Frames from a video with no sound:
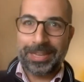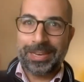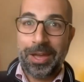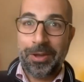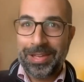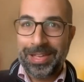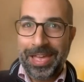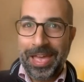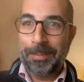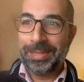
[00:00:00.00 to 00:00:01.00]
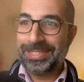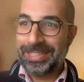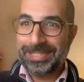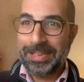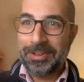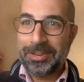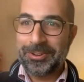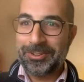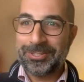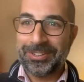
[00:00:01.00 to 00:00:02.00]
and now I'm at 6, 7
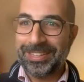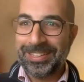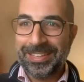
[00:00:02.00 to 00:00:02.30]
years. So